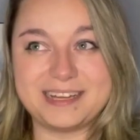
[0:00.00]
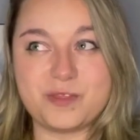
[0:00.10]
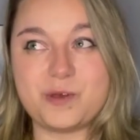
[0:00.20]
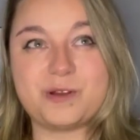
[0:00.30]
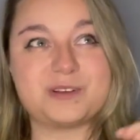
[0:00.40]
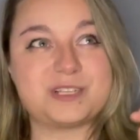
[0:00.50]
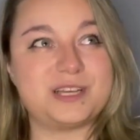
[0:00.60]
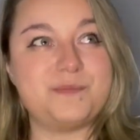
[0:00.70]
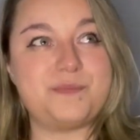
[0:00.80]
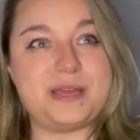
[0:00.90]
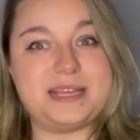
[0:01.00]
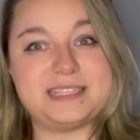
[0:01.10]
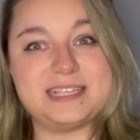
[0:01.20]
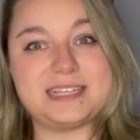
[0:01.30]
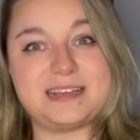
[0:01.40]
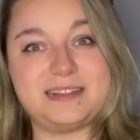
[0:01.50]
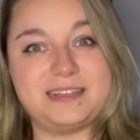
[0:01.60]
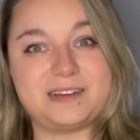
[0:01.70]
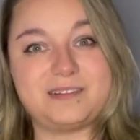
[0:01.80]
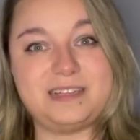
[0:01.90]
There are some pieces that
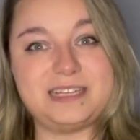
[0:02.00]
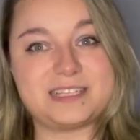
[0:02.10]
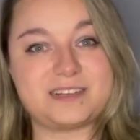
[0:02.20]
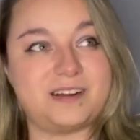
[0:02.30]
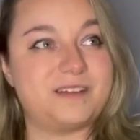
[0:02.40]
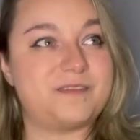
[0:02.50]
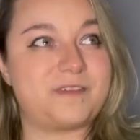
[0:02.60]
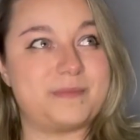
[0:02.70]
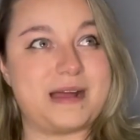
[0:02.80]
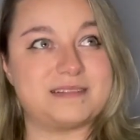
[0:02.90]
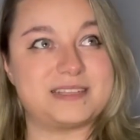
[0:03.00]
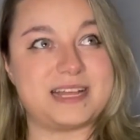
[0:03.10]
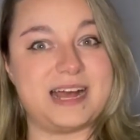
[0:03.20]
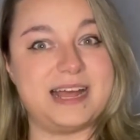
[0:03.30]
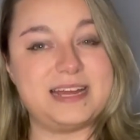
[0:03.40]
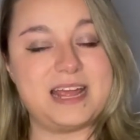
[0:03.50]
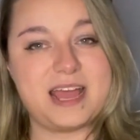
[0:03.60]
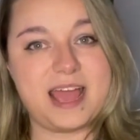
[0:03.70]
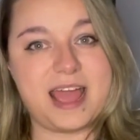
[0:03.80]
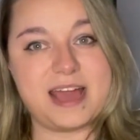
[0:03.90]
literally start from outside
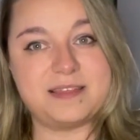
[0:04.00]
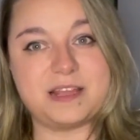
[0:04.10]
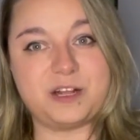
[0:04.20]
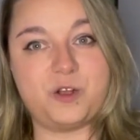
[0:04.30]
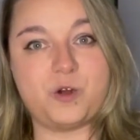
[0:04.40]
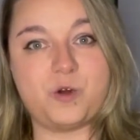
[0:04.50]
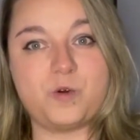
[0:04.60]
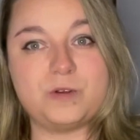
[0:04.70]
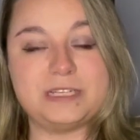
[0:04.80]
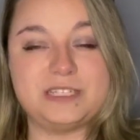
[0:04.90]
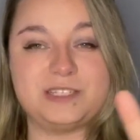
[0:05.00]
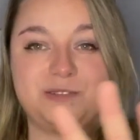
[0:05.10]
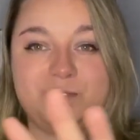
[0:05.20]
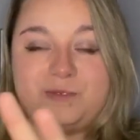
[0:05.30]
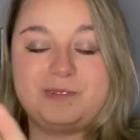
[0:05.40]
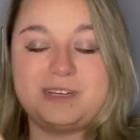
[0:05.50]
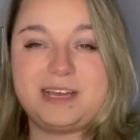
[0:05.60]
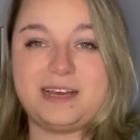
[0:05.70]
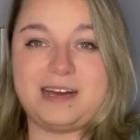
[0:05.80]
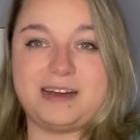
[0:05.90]
and then go into
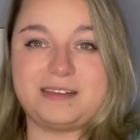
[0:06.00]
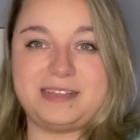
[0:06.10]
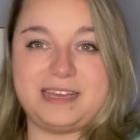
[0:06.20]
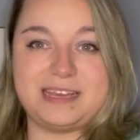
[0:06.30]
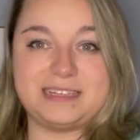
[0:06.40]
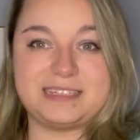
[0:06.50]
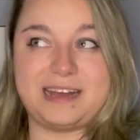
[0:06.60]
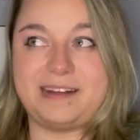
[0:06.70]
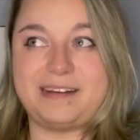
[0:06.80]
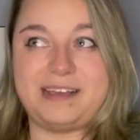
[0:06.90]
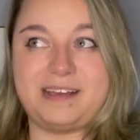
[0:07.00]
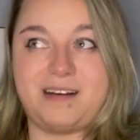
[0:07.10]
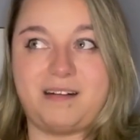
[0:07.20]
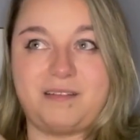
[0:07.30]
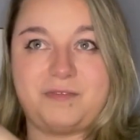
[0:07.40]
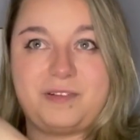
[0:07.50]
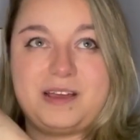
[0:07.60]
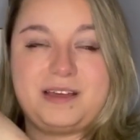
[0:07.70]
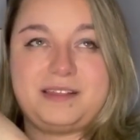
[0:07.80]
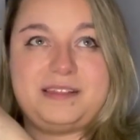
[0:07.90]
the entirety of
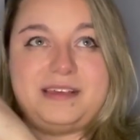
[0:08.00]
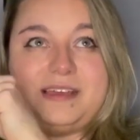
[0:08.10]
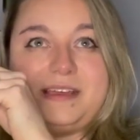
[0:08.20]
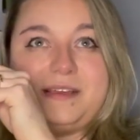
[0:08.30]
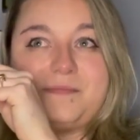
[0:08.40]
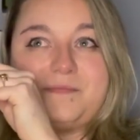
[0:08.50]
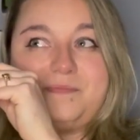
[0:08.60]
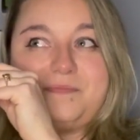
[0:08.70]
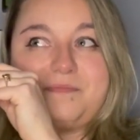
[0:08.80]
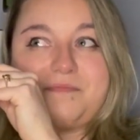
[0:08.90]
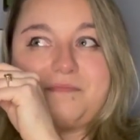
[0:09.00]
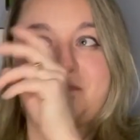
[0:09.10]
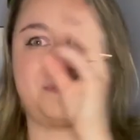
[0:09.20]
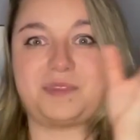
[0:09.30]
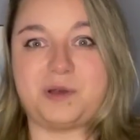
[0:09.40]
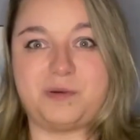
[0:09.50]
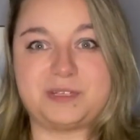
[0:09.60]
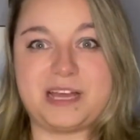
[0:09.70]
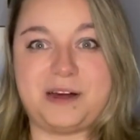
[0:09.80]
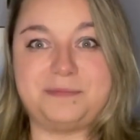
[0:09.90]
the
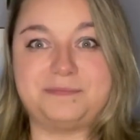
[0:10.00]
hotel.